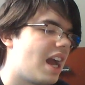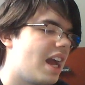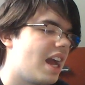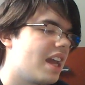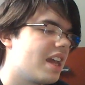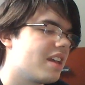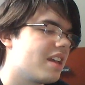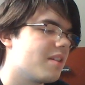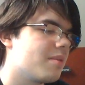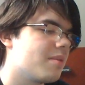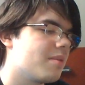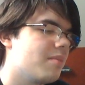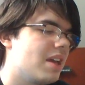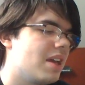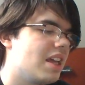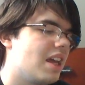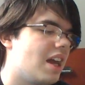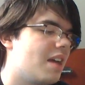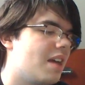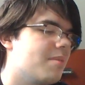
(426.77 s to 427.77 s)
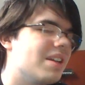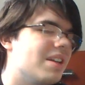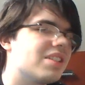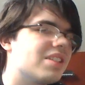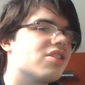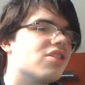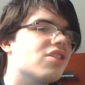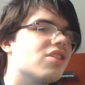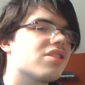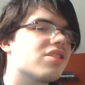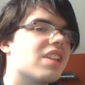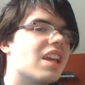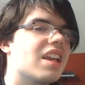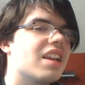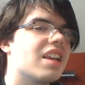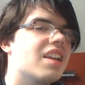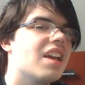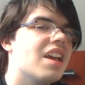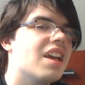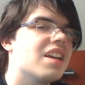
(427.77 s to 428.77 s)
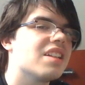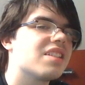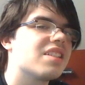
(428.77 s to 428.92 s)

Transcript: I messaged her saying,